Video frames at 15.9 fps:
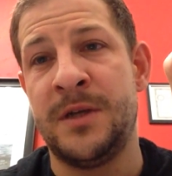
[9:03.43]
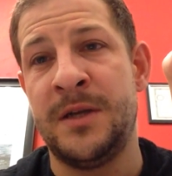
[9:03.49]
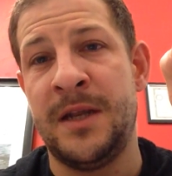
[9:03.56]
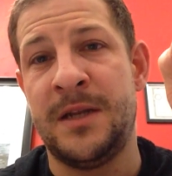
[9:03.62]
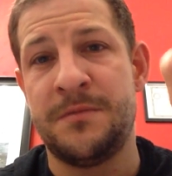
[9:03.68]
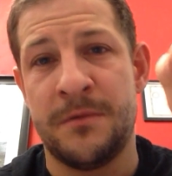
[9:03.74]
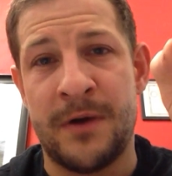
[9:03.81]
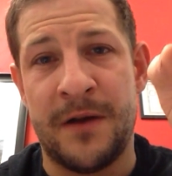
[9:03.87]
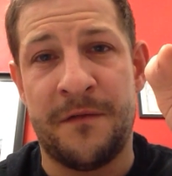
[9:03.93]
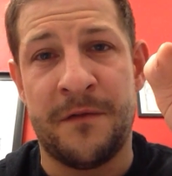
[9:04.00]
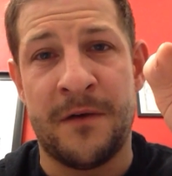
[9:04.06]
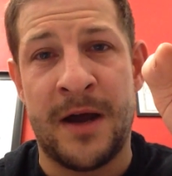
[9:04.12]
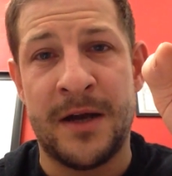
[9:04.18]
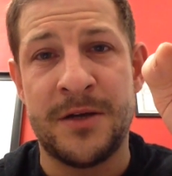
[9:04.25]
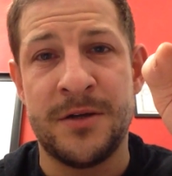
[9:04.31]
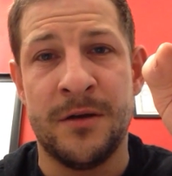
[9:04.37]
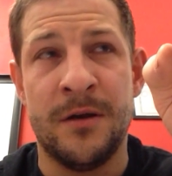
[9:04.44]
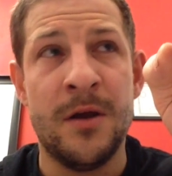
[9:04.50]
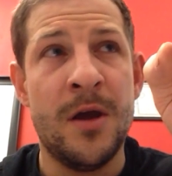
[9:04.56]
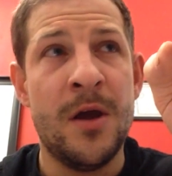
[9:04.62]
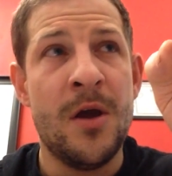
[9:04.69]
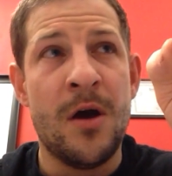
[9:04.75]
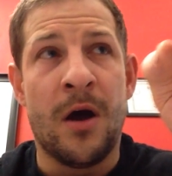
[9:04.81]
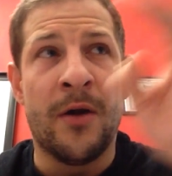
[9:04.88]
you need to be ready for action.
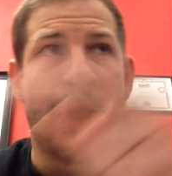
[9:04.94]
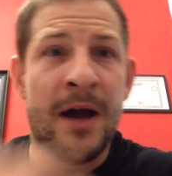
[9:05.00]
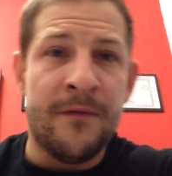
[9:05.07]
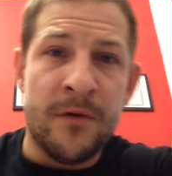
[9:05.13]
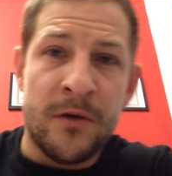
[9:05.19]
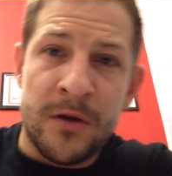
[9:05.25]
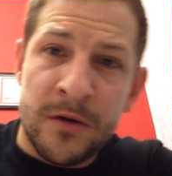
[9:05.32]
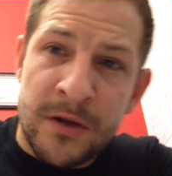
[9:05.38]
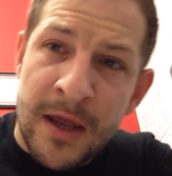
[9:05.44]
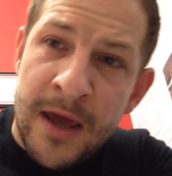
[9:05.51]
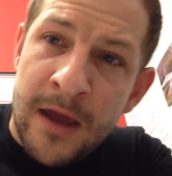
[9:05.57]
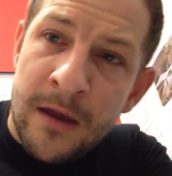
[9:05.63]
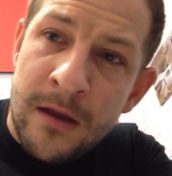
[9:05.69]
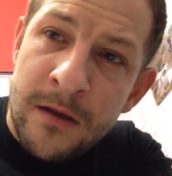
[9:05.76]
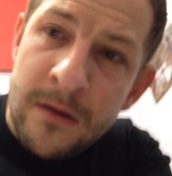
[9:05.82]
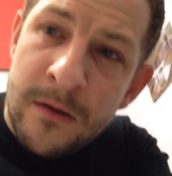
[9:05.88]
Alright, have a good day.